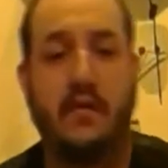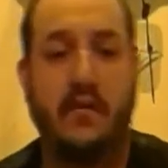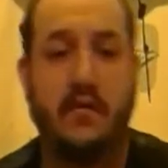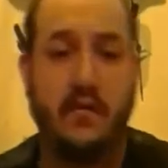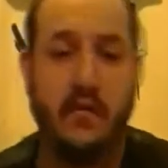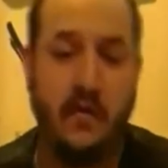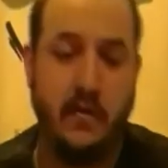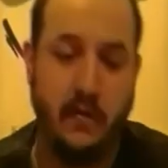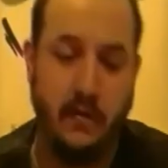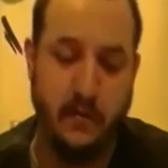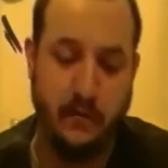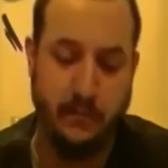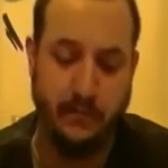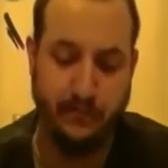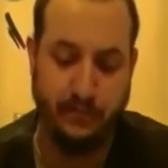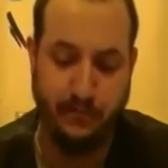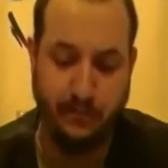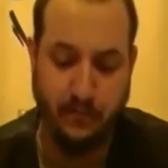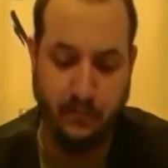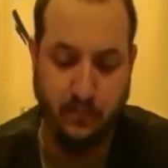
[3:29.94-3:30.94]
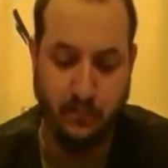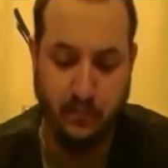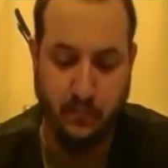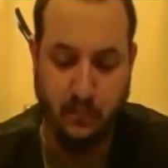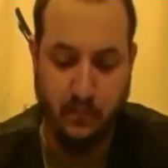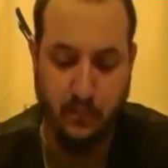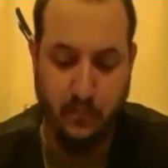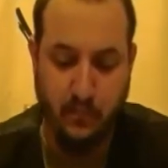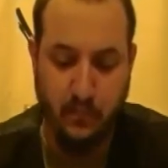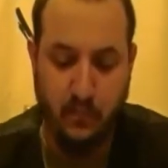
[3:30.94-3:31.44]
So,
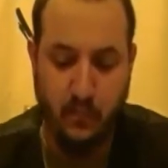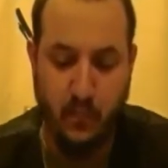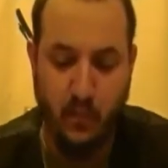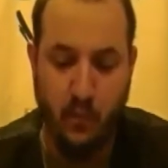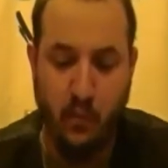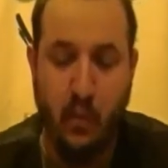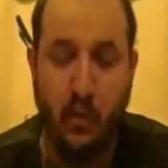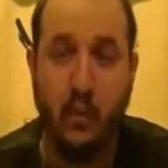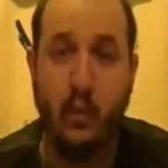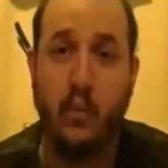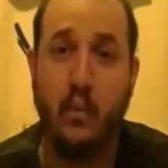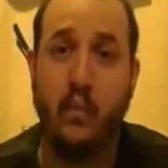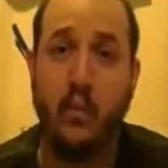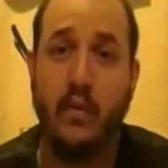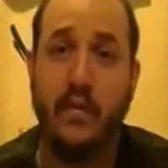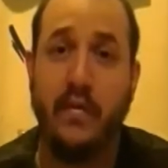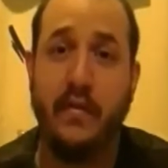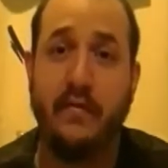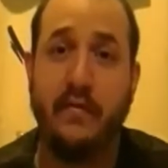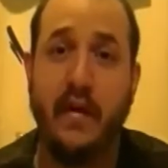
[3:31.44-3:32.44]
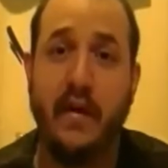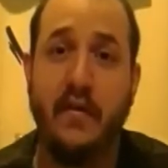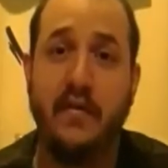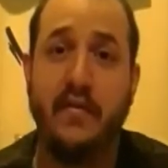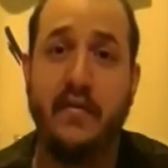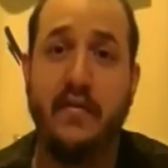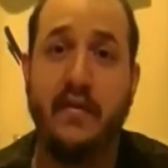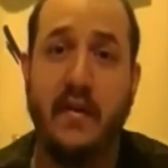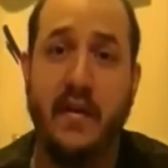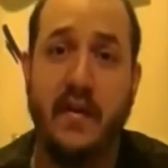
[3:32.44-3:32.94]
what what the
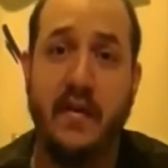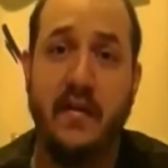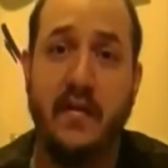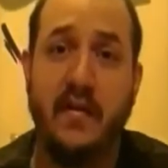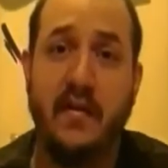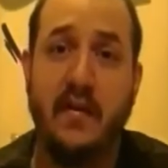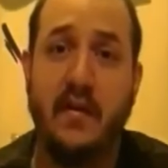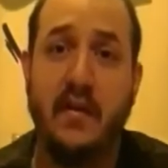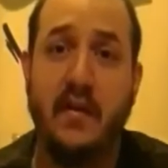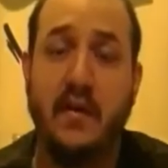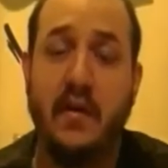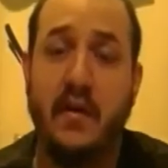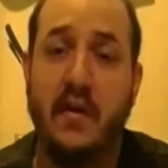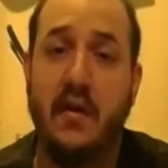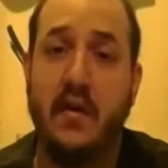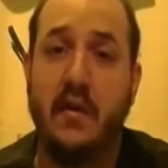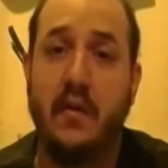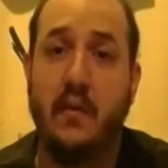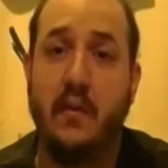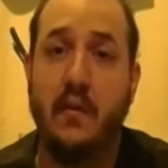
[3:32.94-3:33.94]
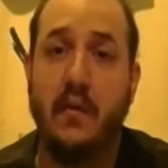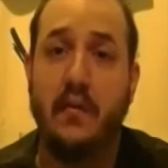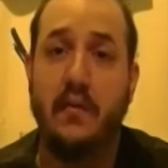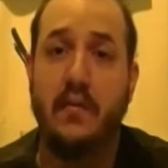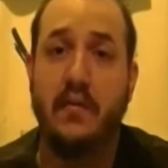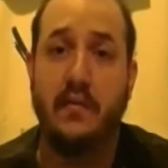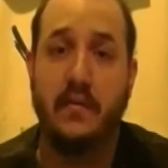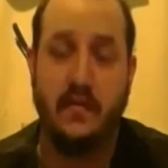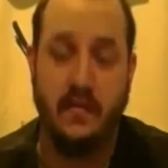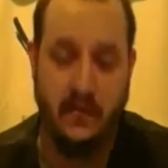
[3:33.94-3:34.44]
founders did
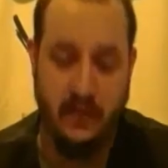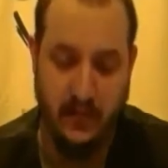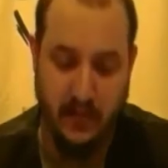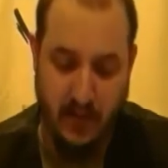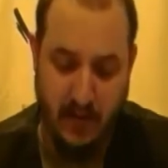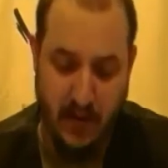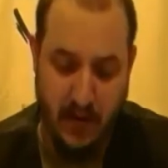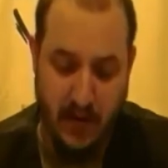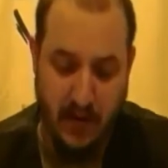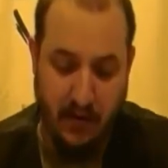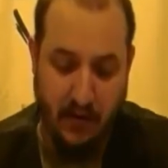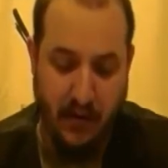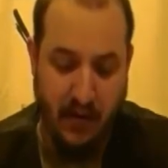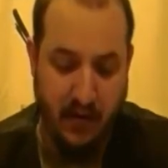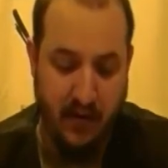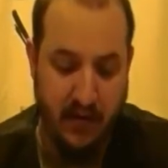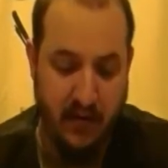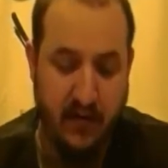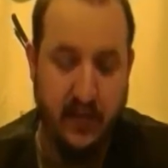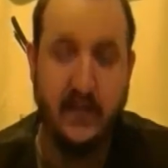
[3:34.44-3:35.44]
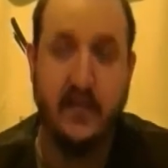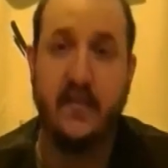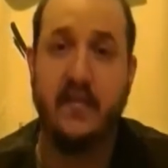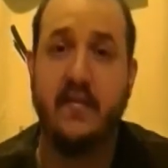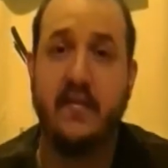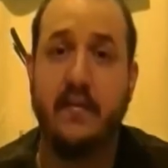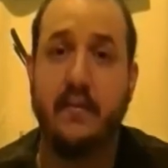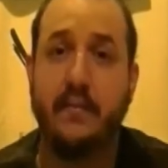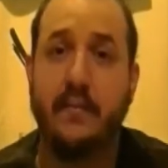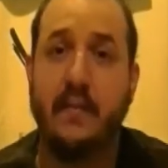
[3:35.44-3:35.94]
was created a
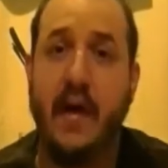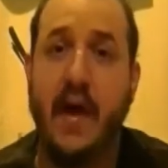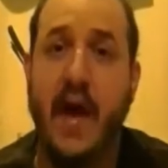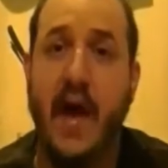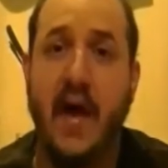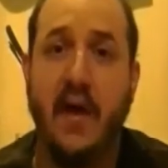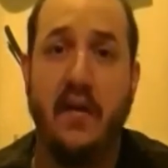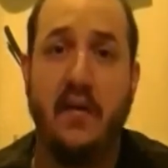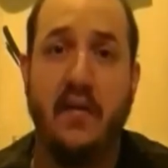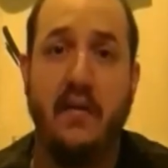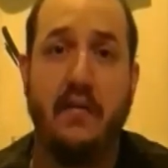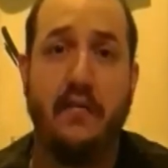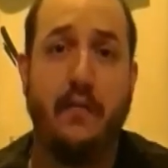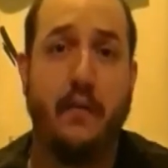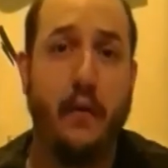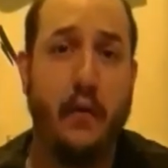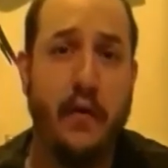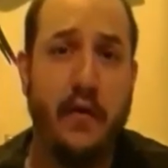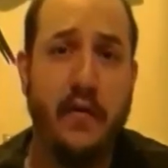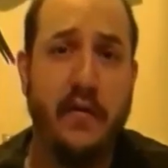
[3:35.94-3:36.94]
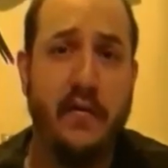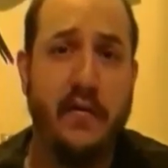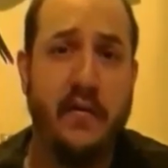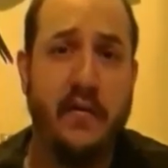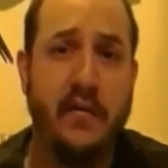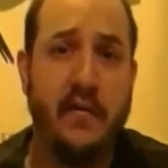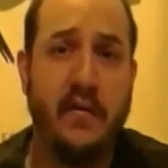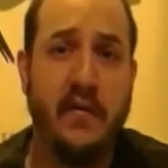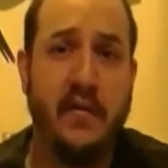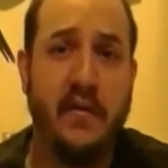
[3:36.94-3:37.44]
system that had enough
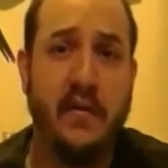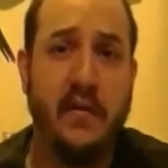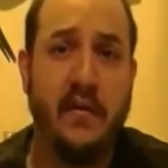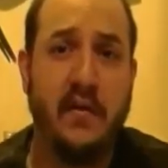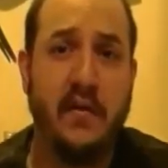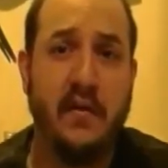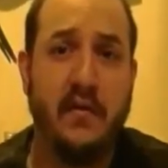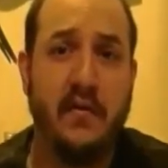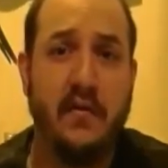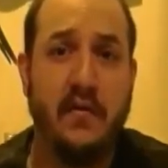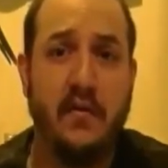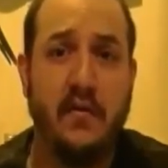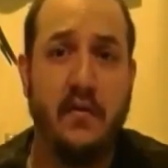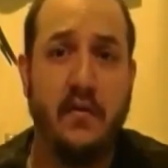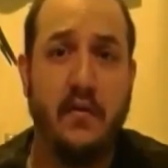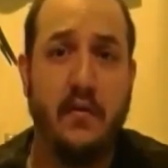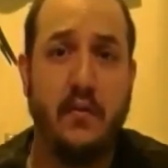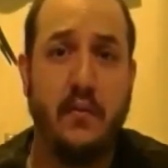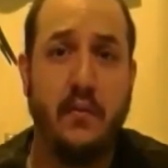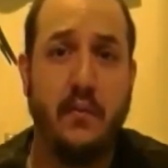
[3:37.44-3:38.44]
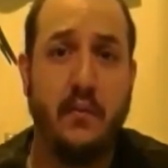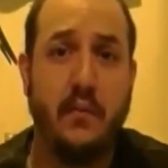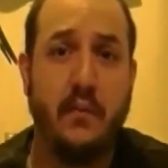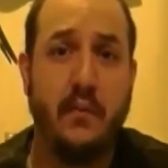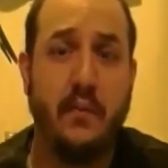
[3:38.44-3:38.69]
force to do